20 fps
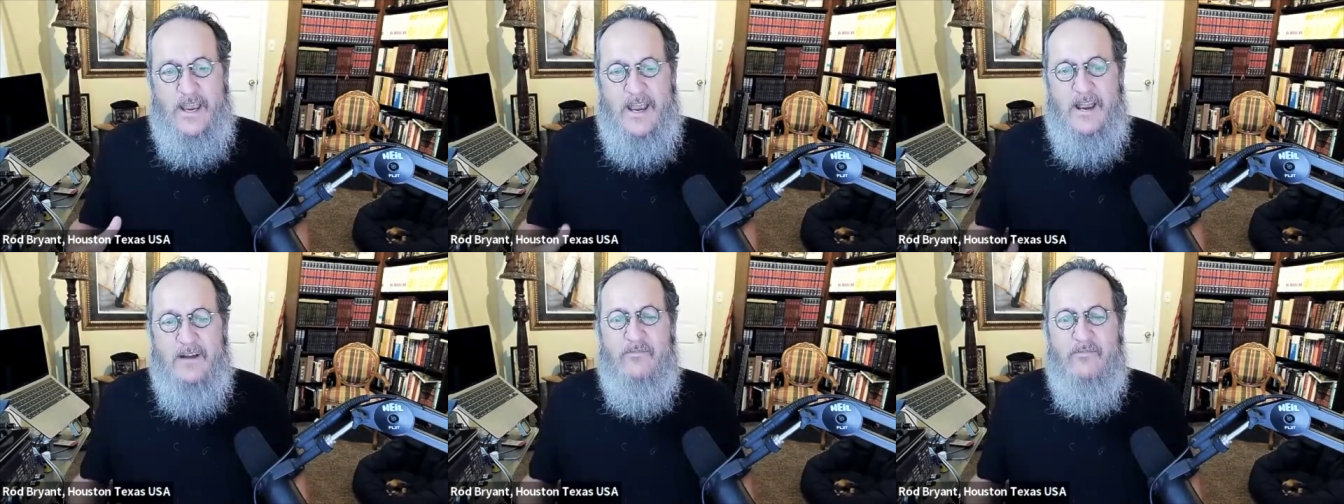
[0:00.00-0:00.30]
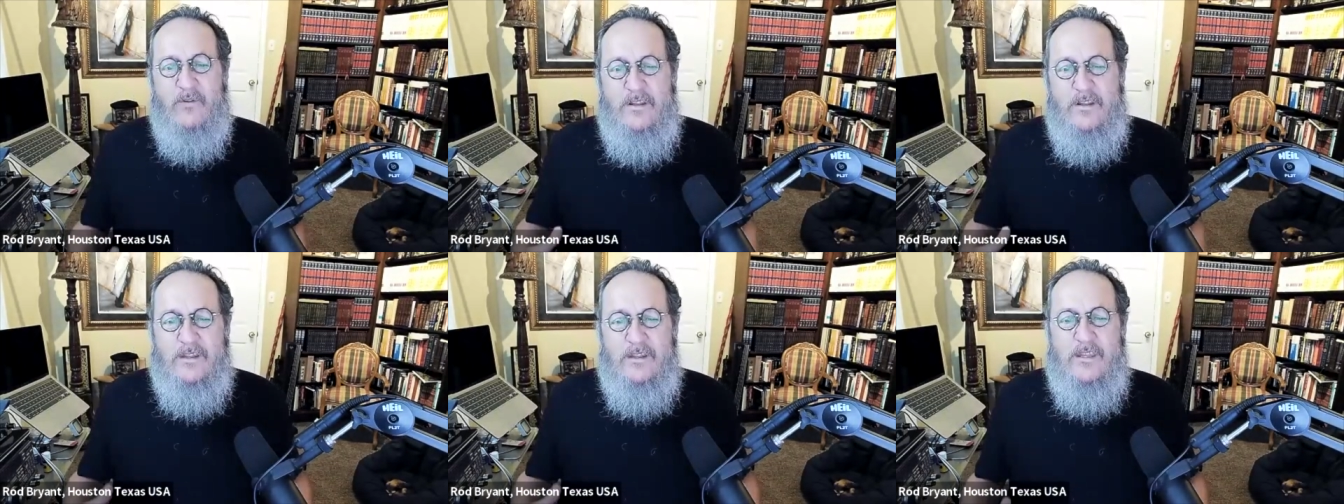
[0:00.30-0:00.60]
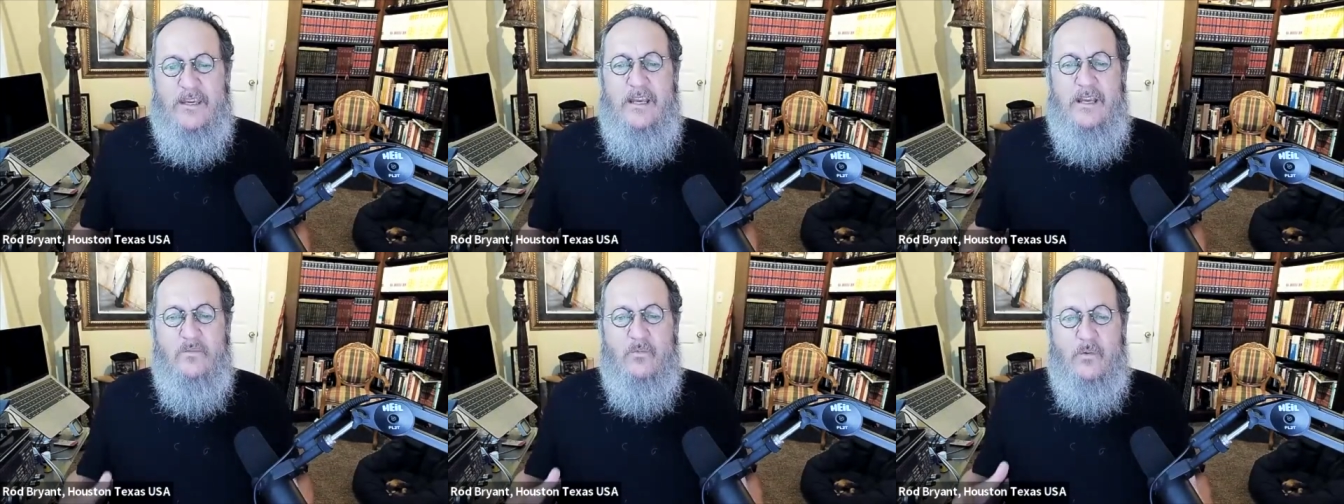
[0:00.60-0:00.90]

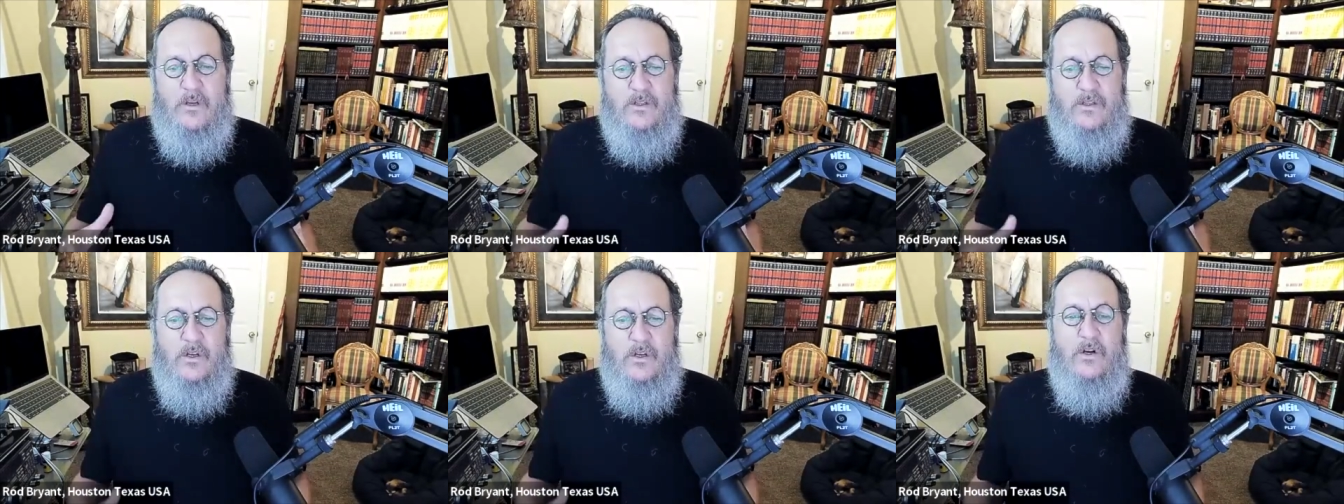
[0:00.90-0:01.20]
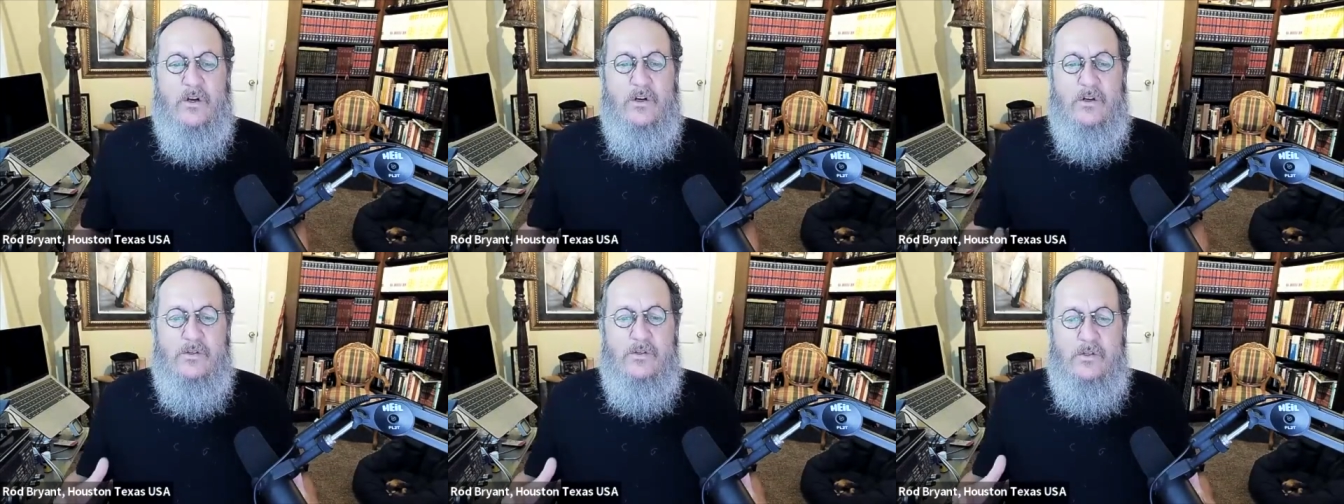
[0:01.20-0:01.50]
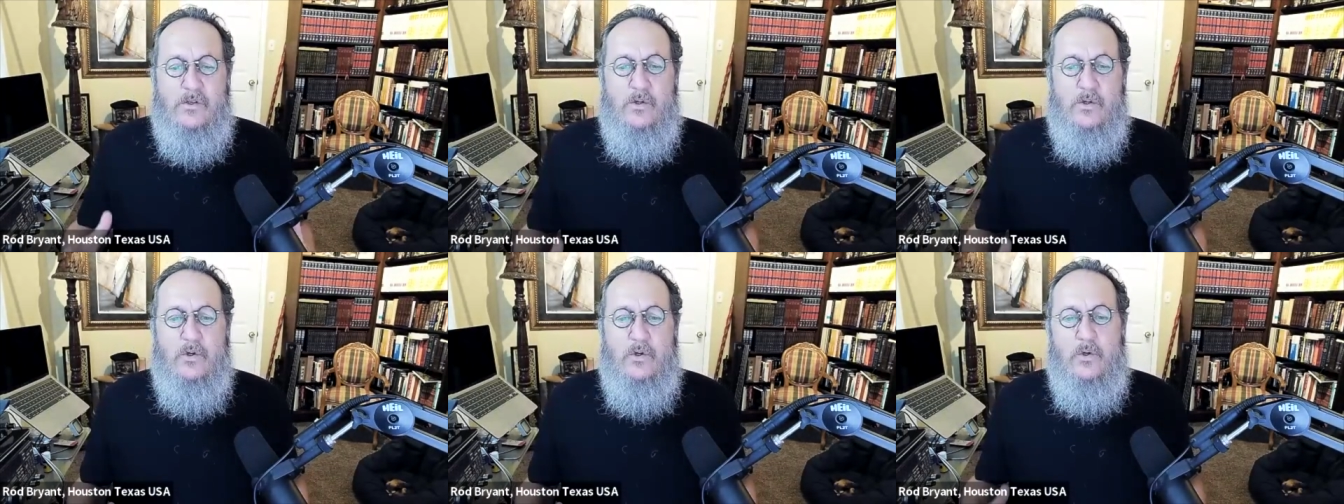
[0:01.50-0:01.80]
Everything
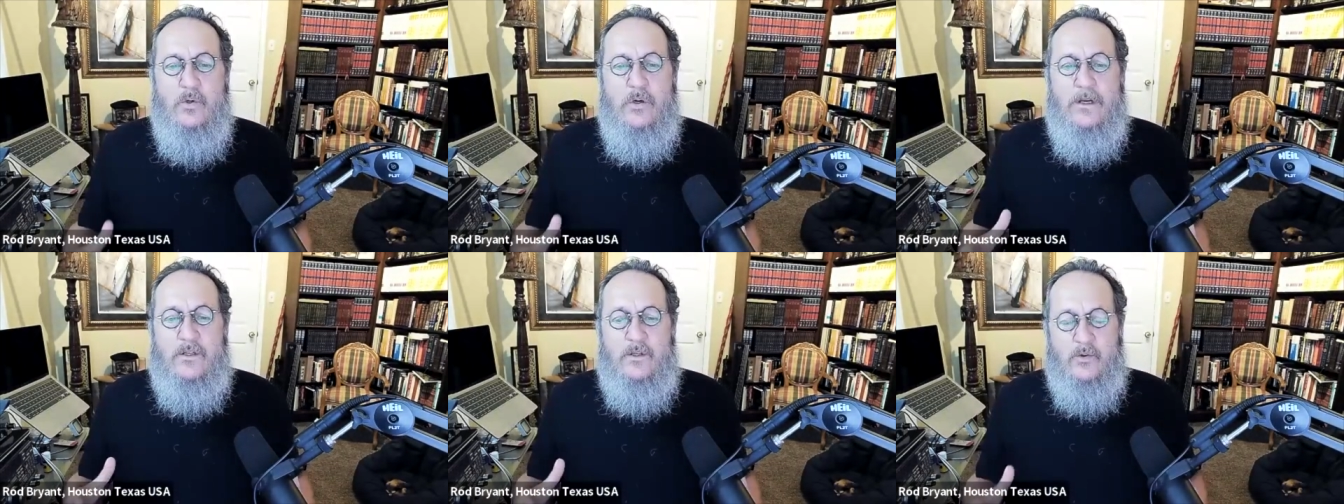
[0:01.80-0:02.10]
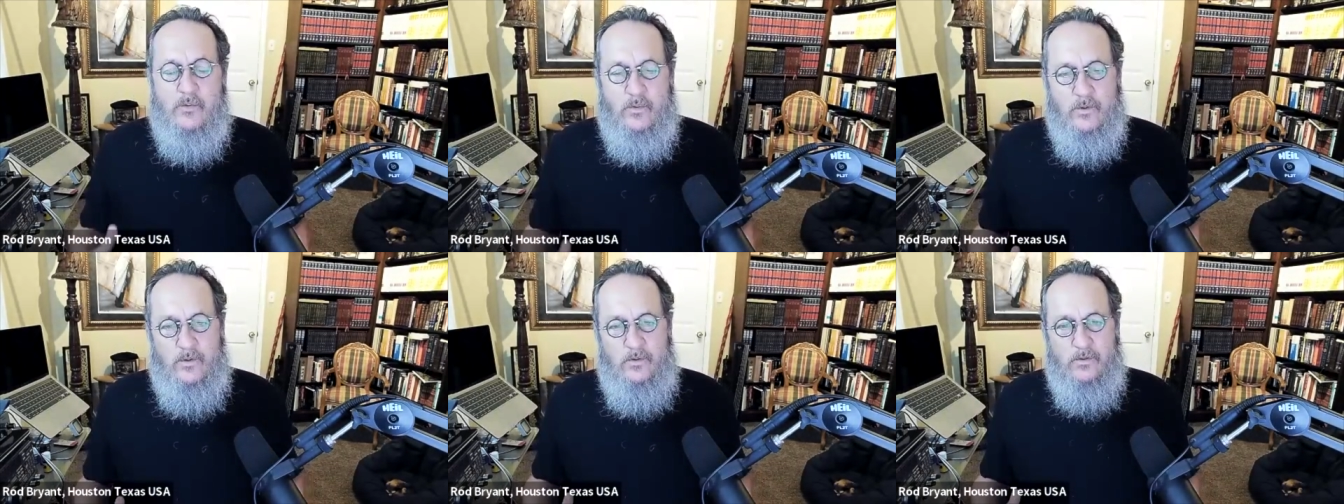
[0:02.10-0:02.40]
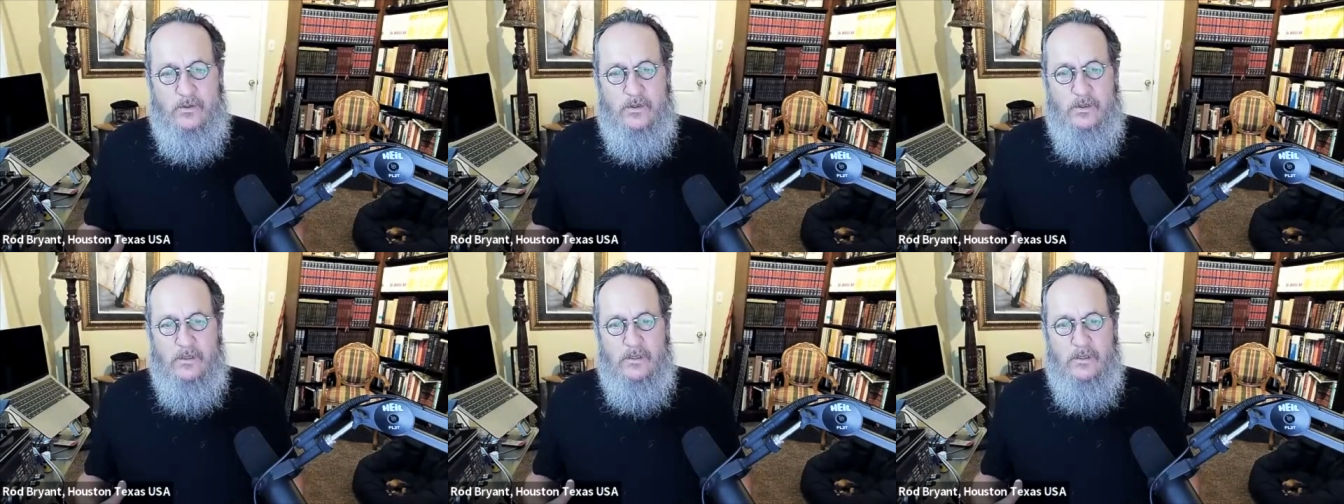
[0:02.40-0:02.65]
returns to its root,